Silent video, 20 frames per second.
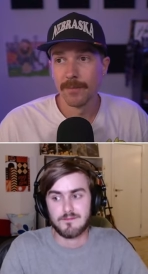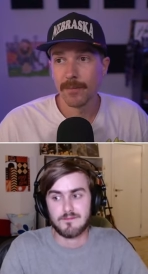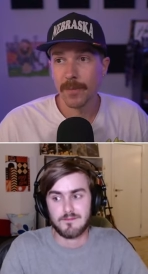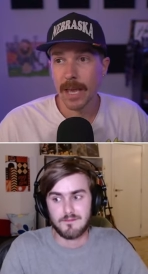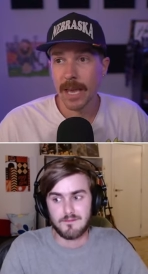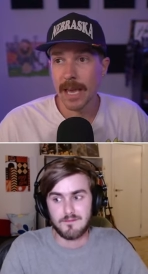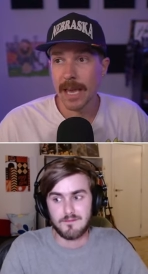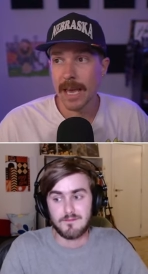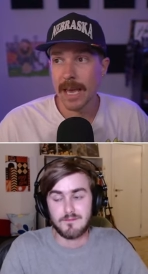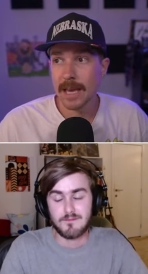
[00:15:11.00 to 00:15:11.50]

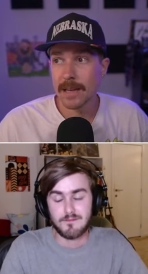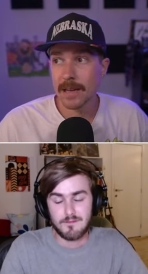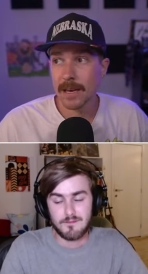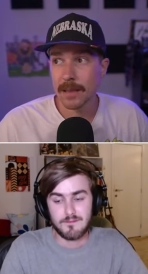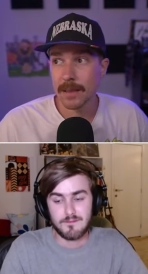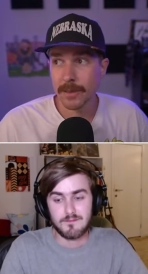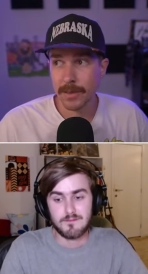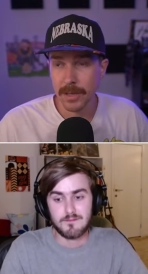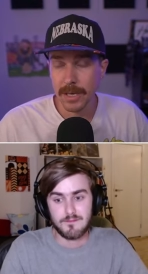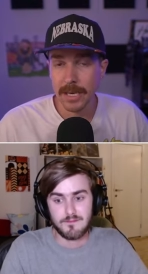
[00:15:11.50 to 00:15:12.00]
Speaker 1: And I
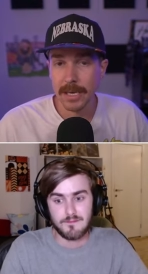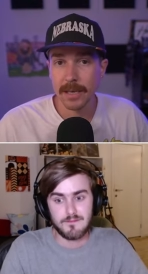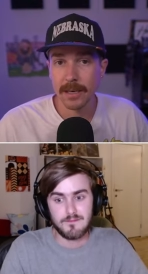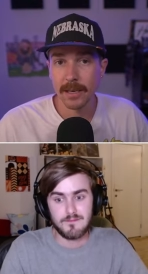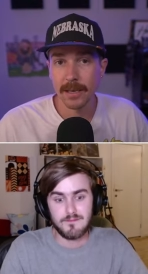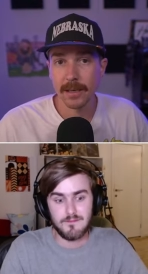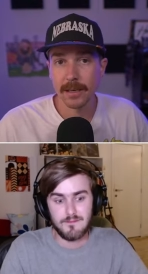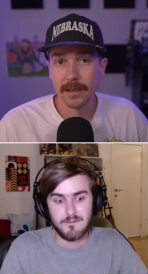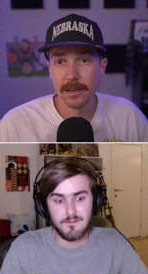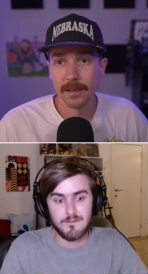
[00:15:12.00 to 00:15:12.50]
think
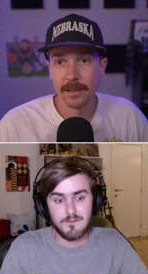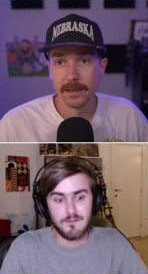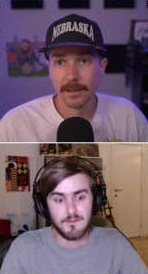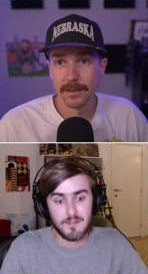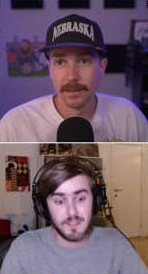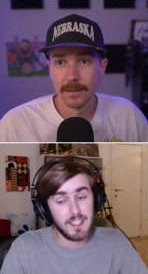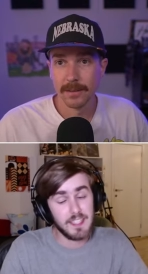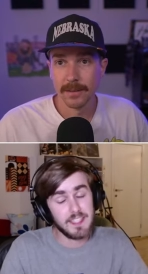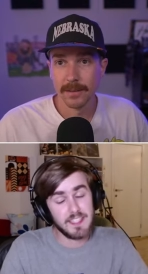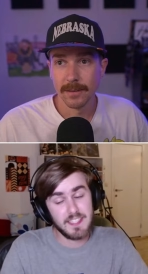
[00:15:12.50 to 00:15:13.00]

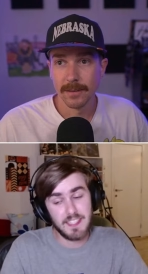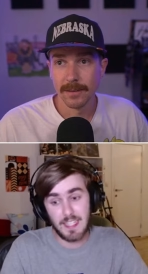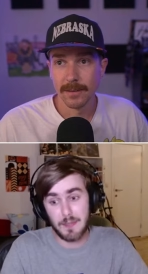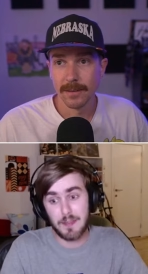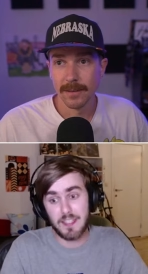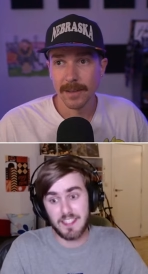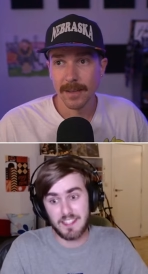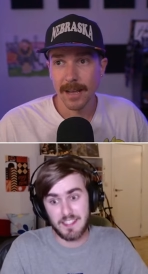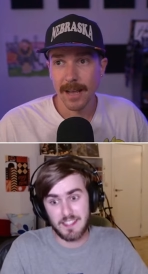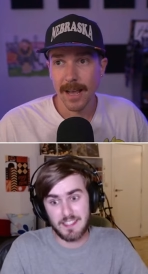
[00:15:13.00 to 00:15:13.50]
that is silly
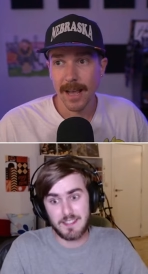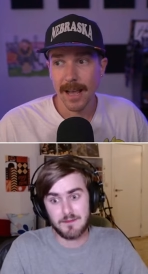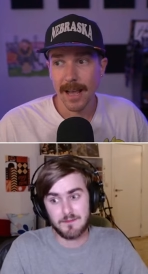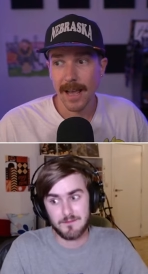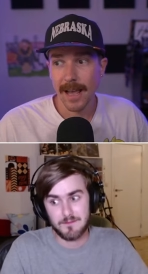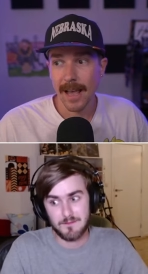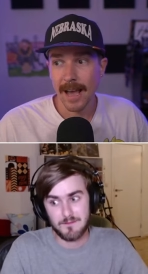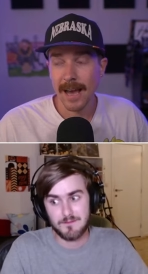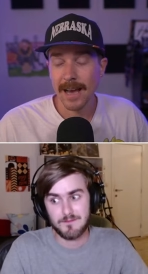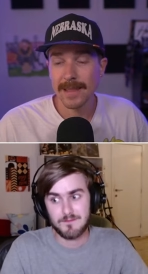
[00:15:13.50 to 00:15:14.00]
business.
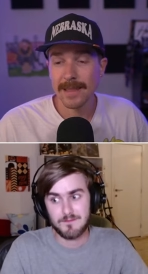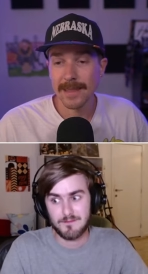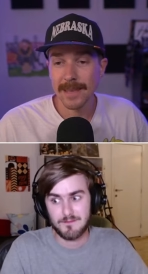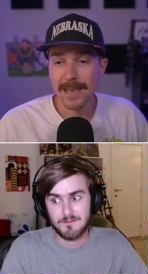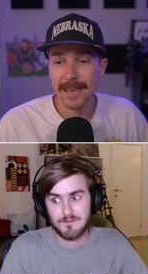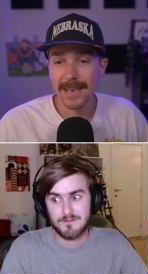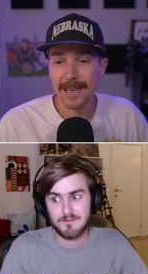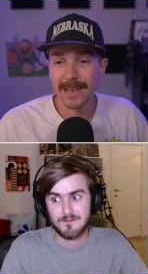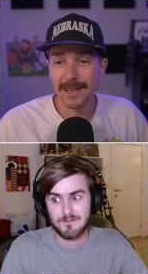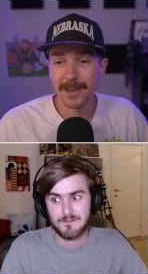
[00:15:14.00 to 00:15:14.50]
I
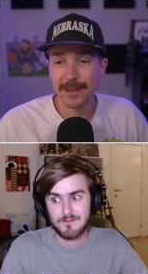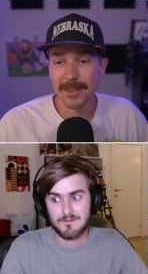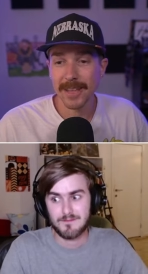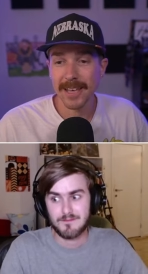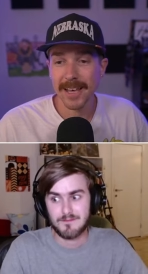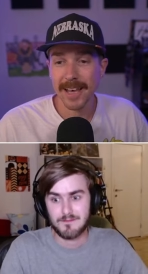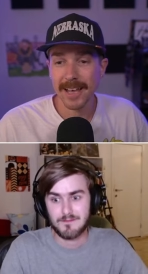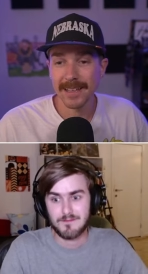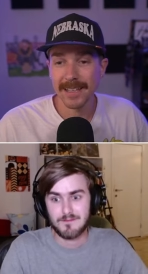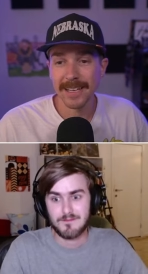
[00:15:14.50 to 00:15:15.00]
think
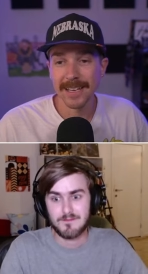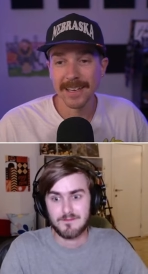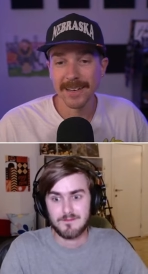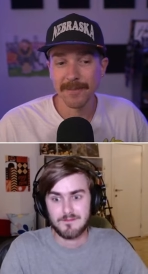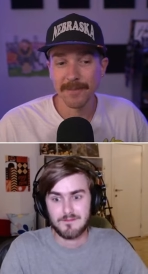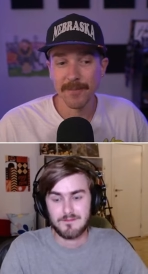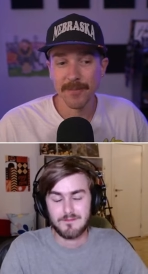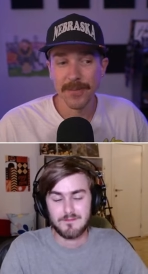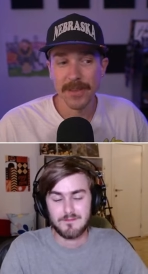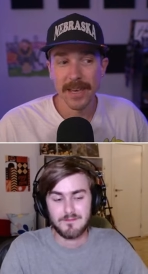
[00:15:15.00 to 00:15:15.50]

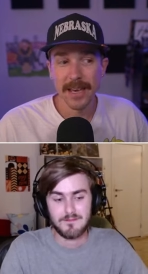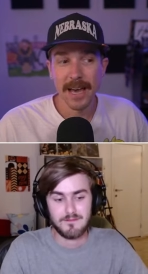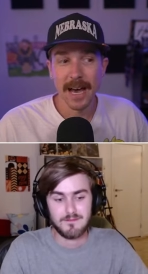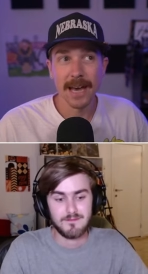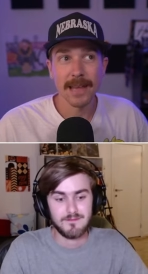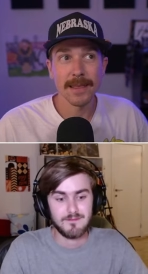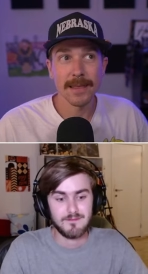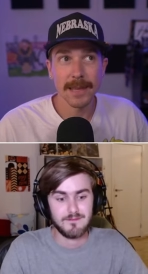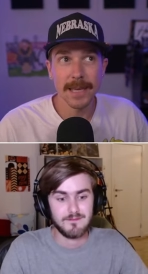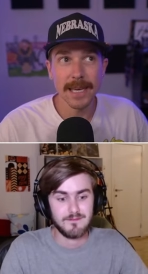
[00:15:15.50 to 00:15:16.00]

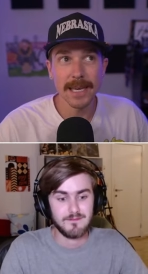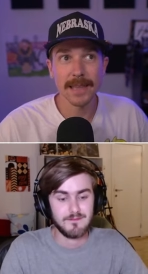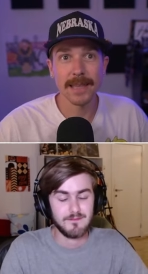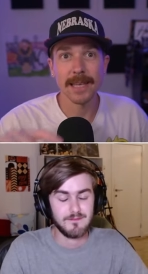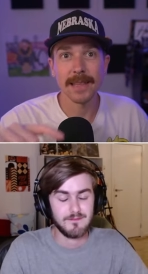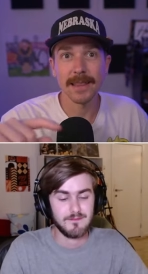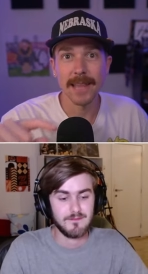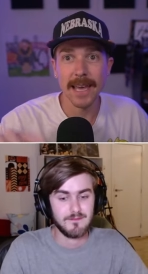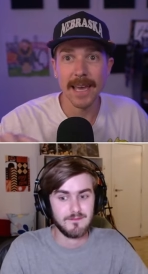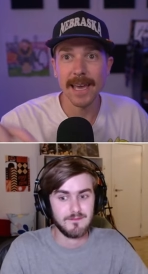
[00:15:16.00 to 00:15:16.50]

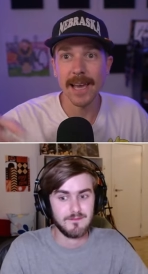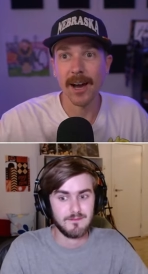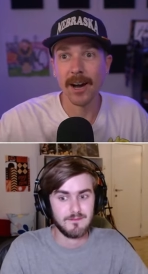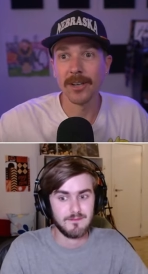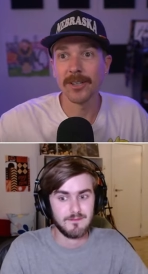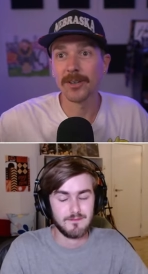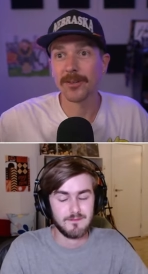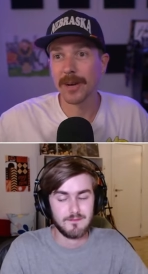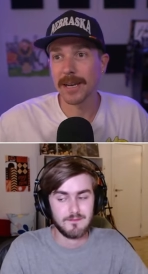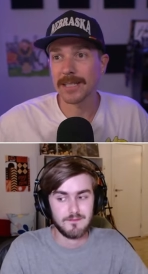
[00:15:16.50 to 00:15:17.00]
that they
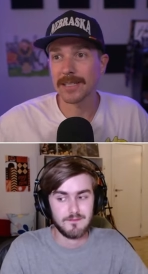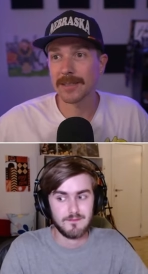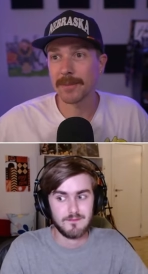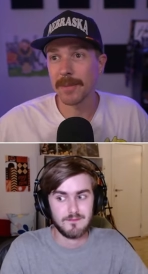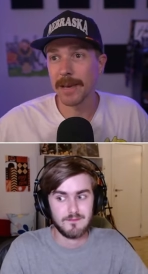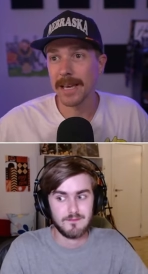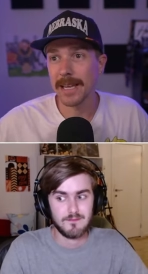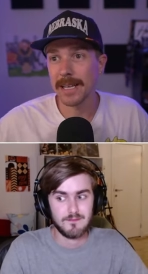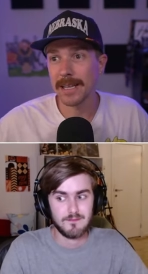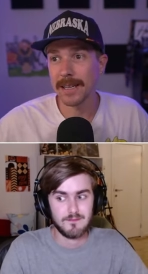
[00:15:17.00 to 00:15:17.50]

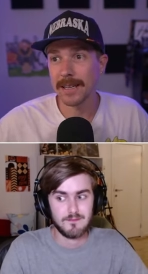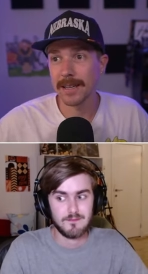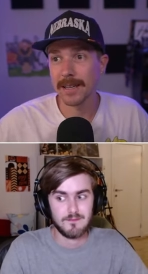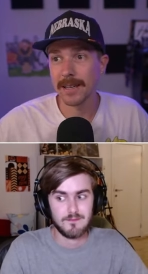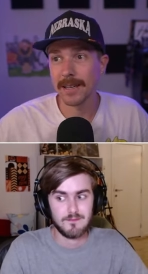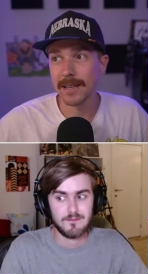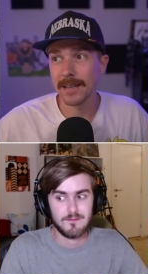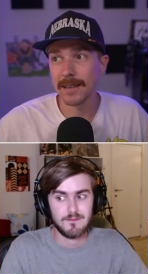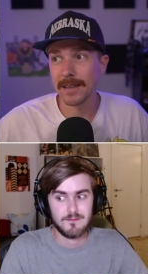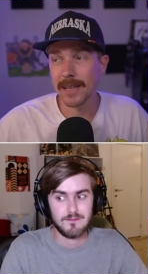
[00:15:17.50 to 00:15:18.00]
underestimated
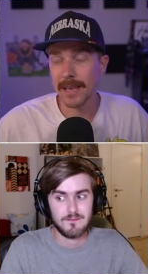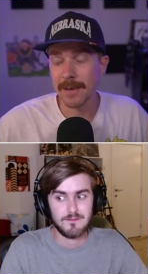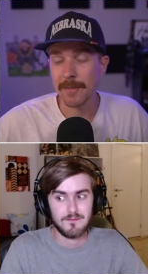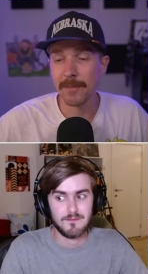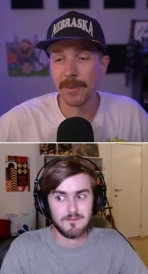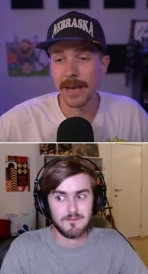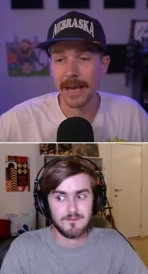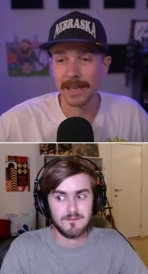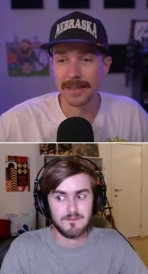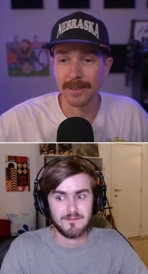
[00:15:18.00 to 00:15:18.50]
the
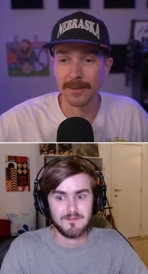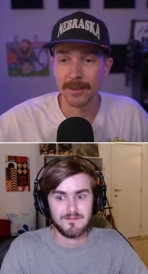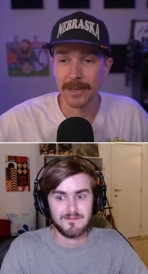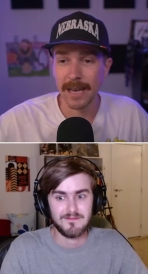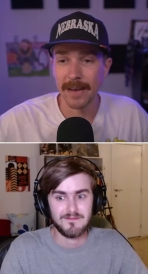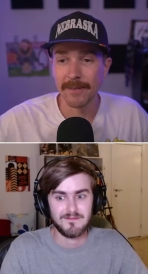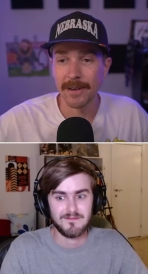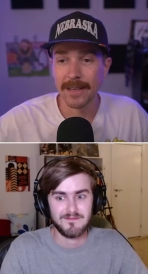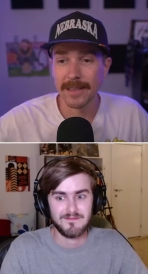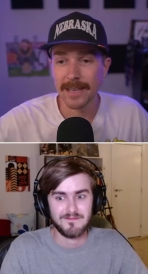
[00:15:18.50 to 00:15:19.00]
impact it would
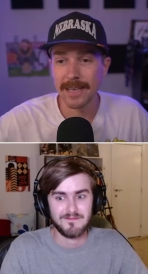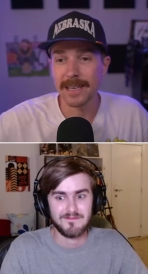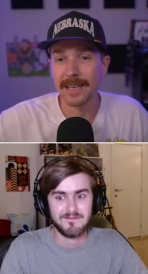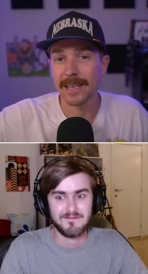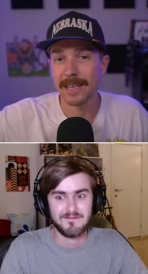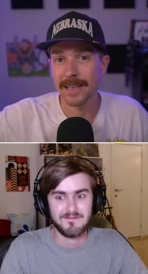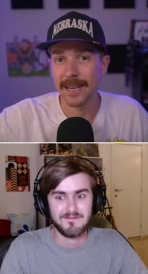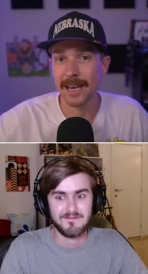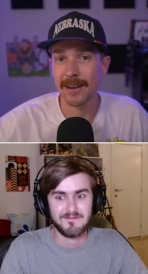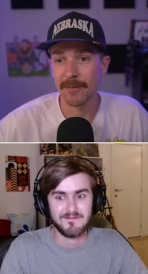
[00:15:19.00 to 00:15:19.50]
have. I think
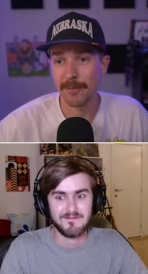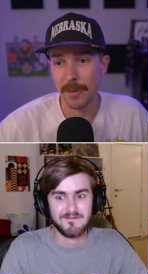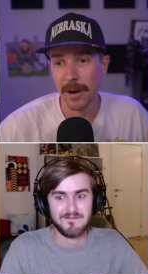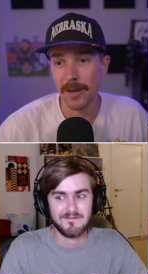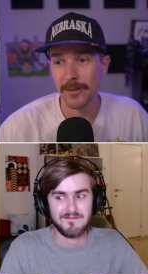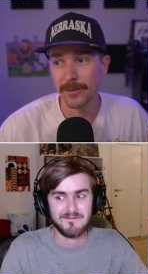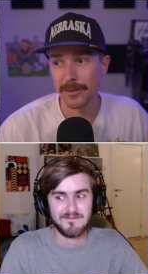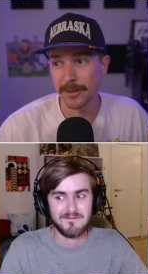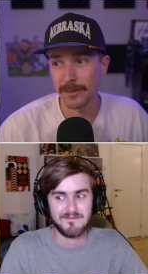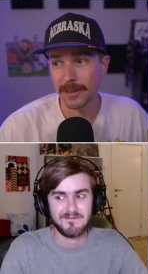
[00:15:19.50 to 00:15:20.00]
it kind of
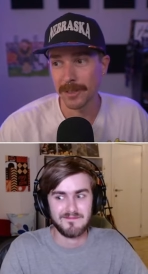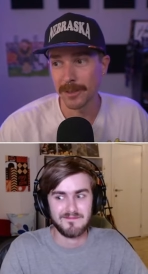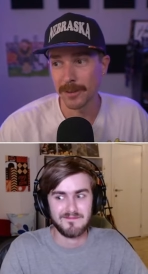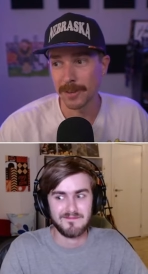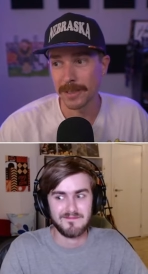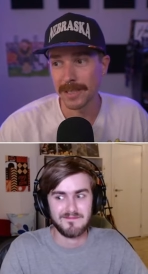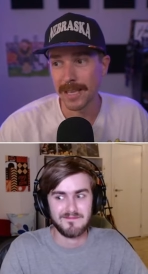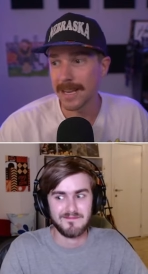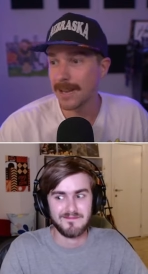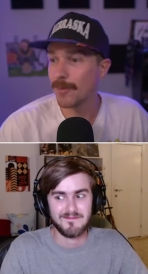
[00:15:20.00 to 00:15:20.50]
bothered them a little
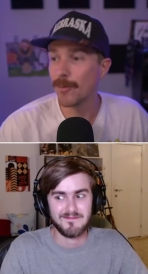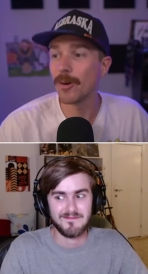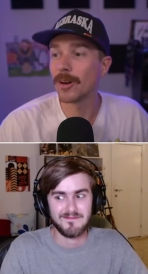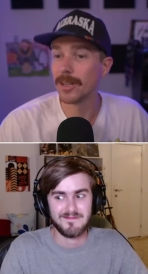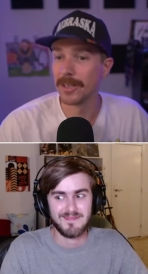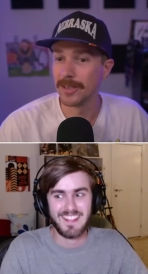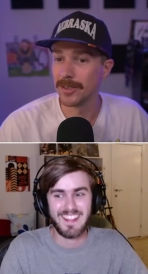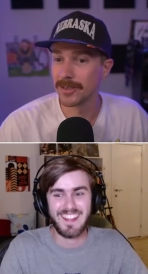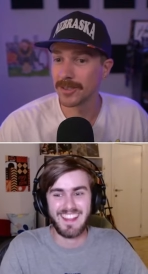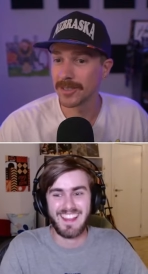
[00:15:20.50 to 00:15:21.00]
bit. They didn't want to
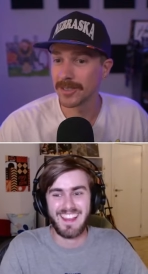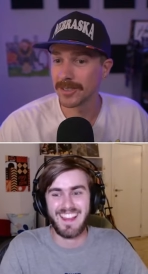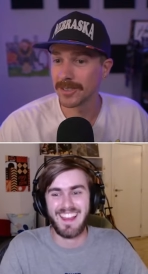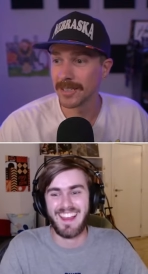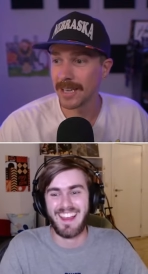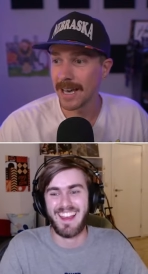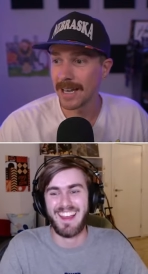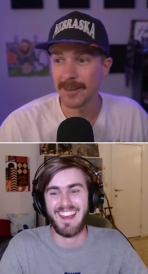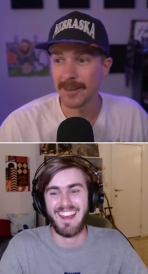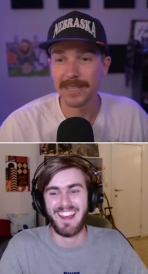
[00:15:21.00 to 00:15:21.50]
lose.
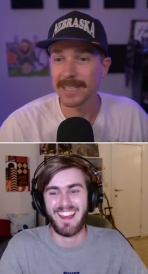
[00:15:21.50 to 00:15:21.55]
I don't